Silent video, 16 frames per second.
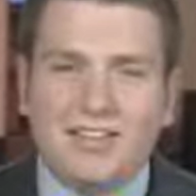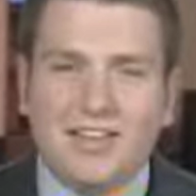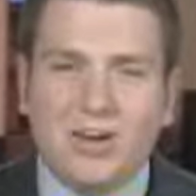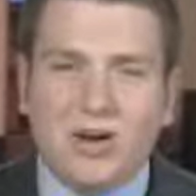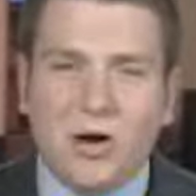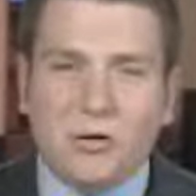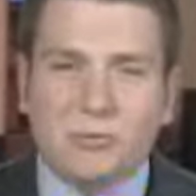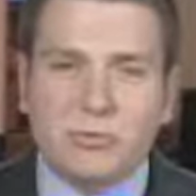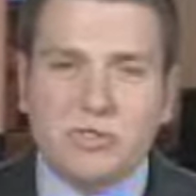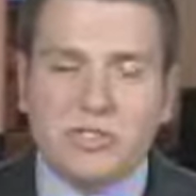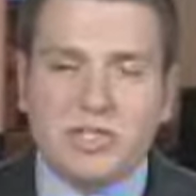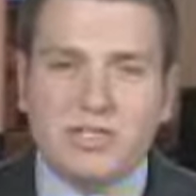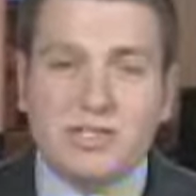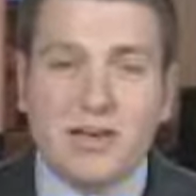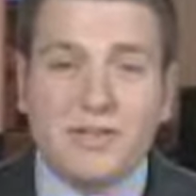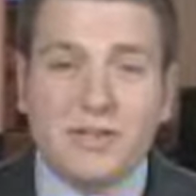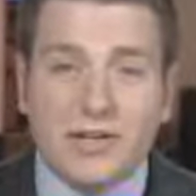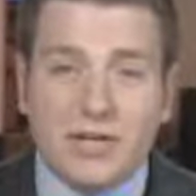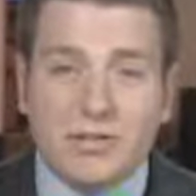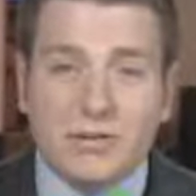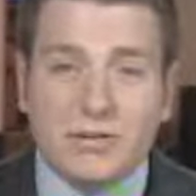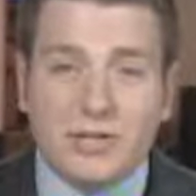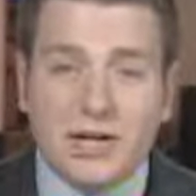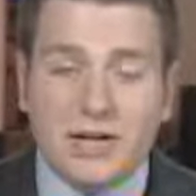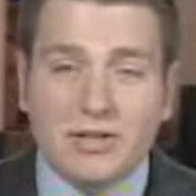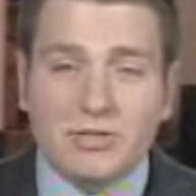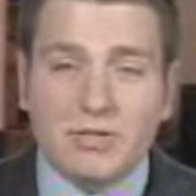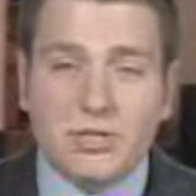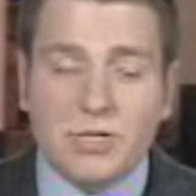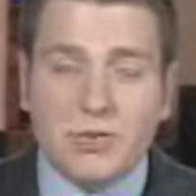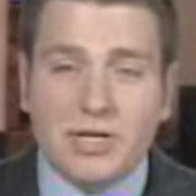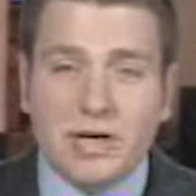The Aldriches have another
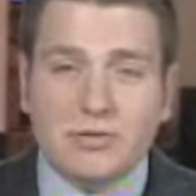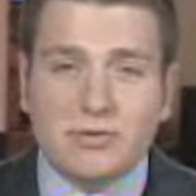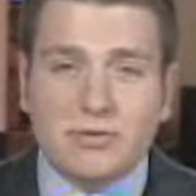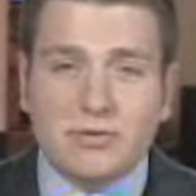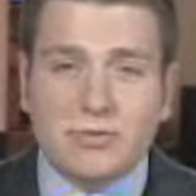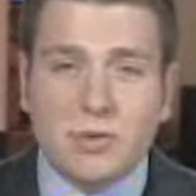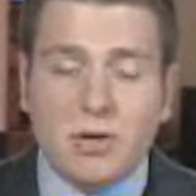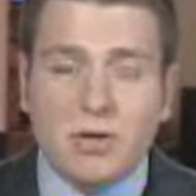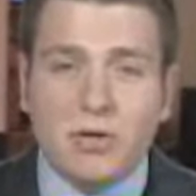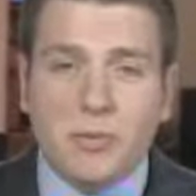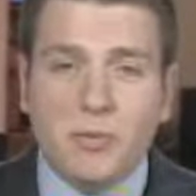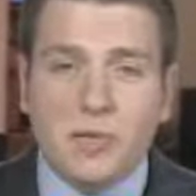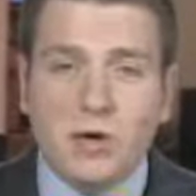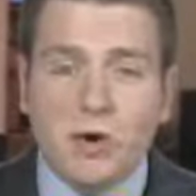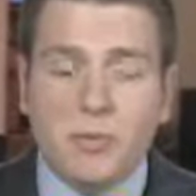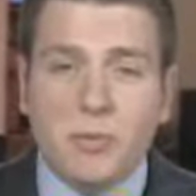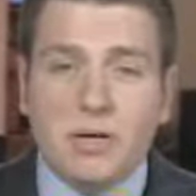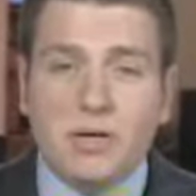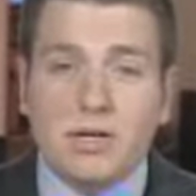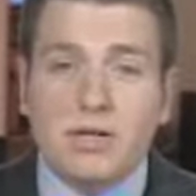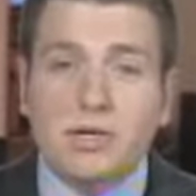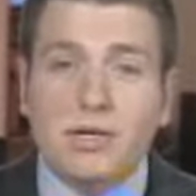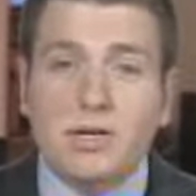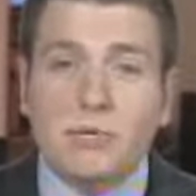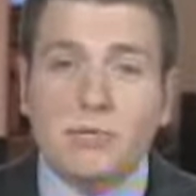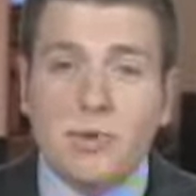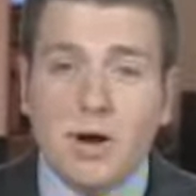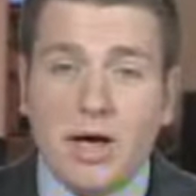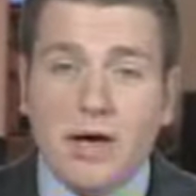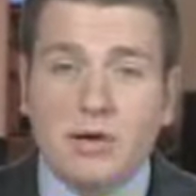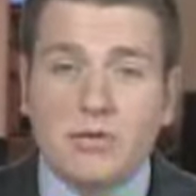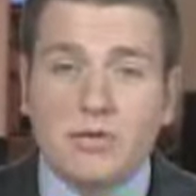change to announce as well. They'll be open year
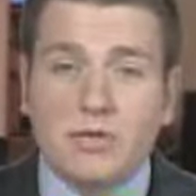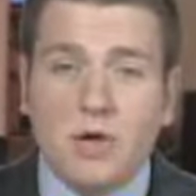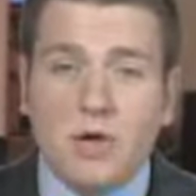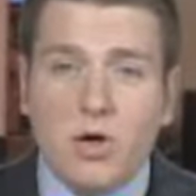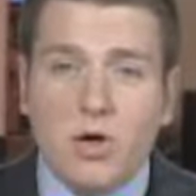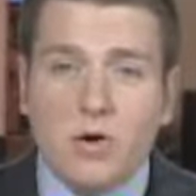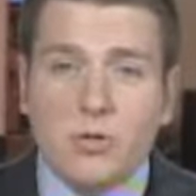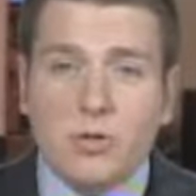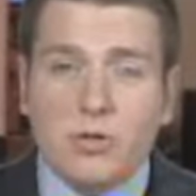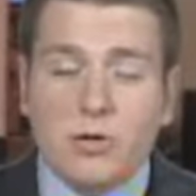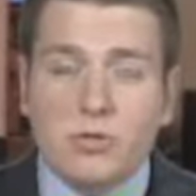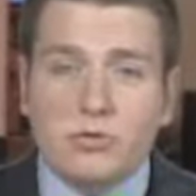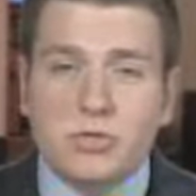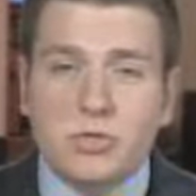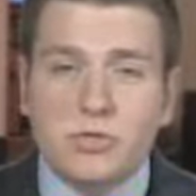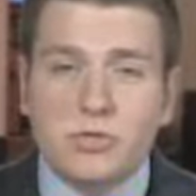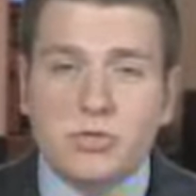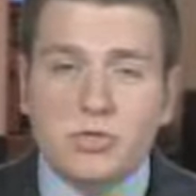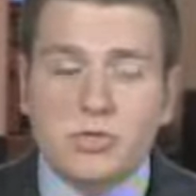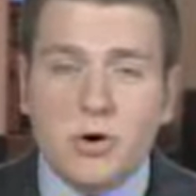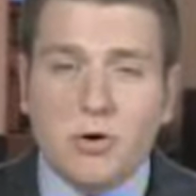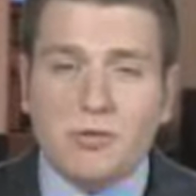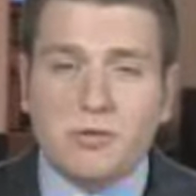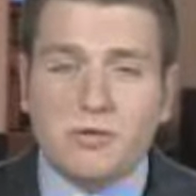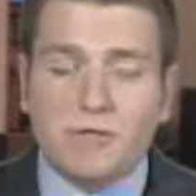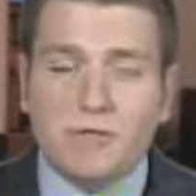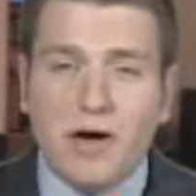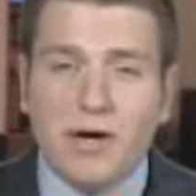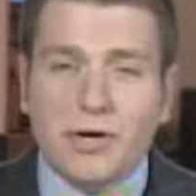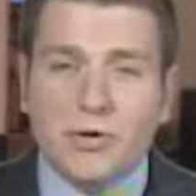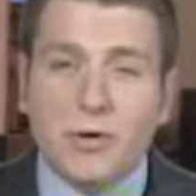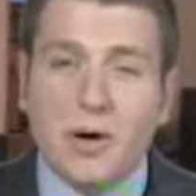round when those new stoves
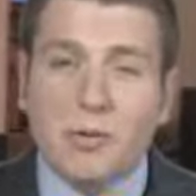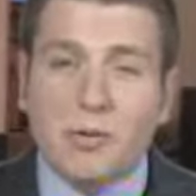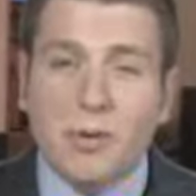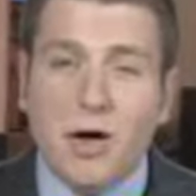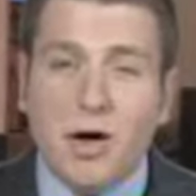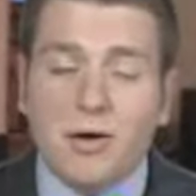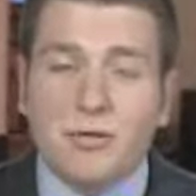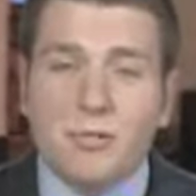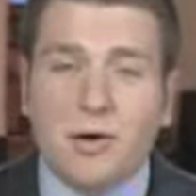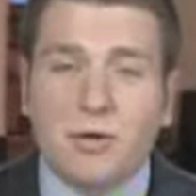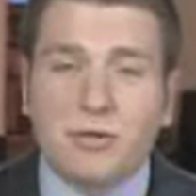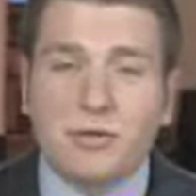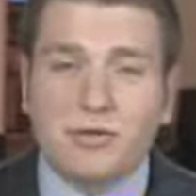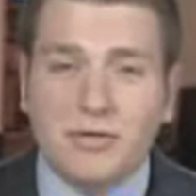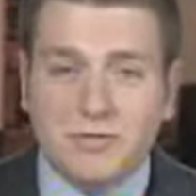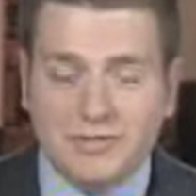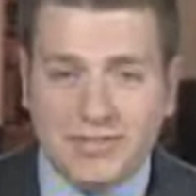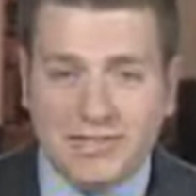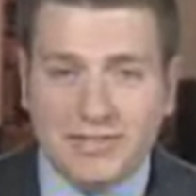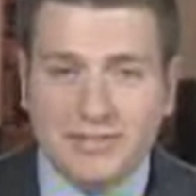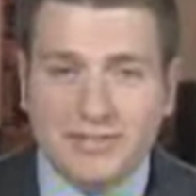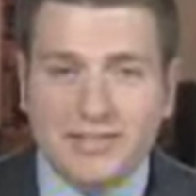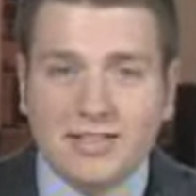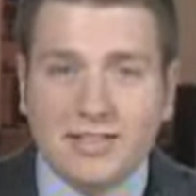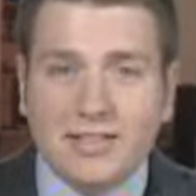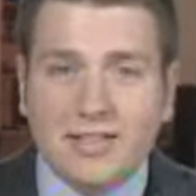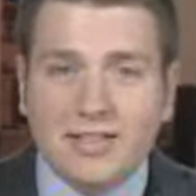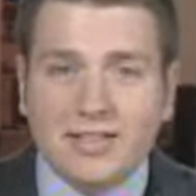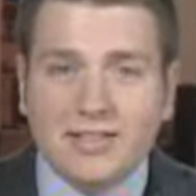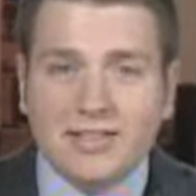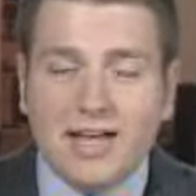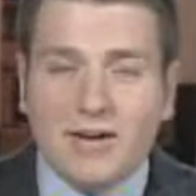fire up on March 15th.
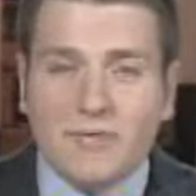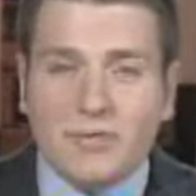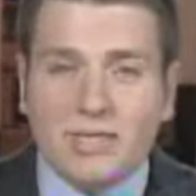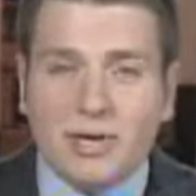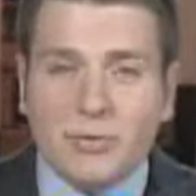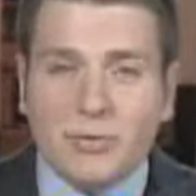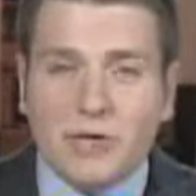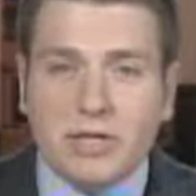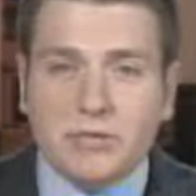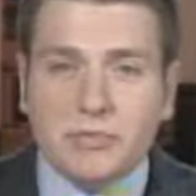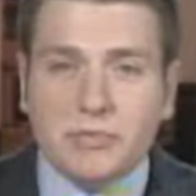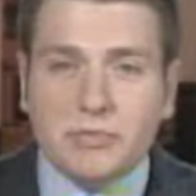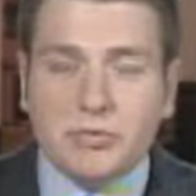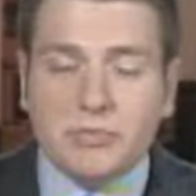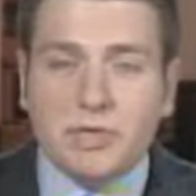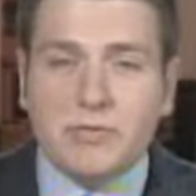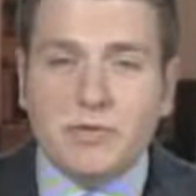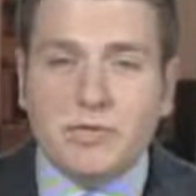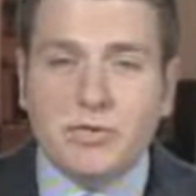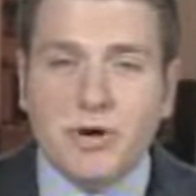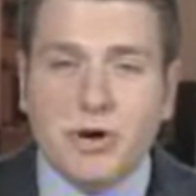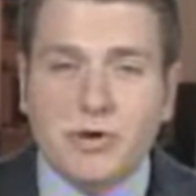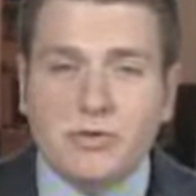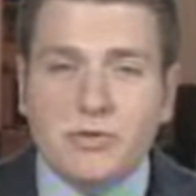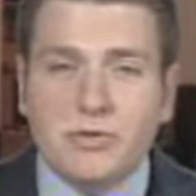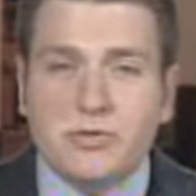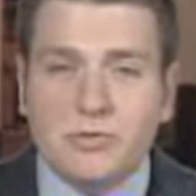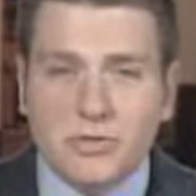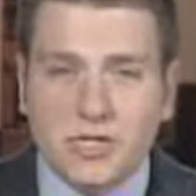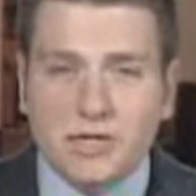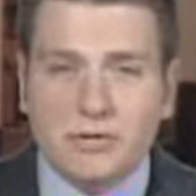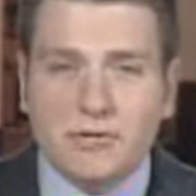Live in the Upper Valley Newsroom, David Charns,
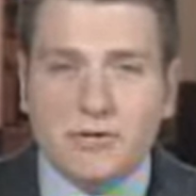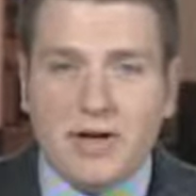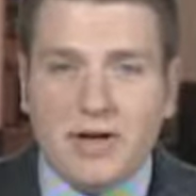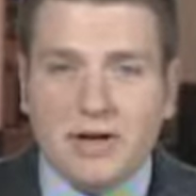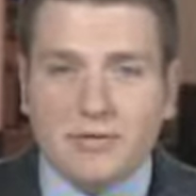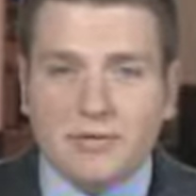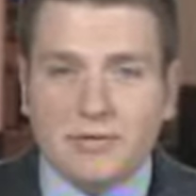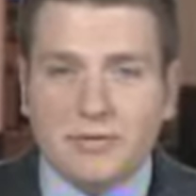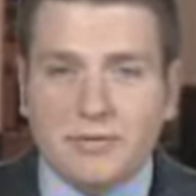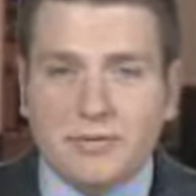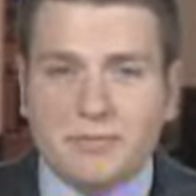News Channel 5.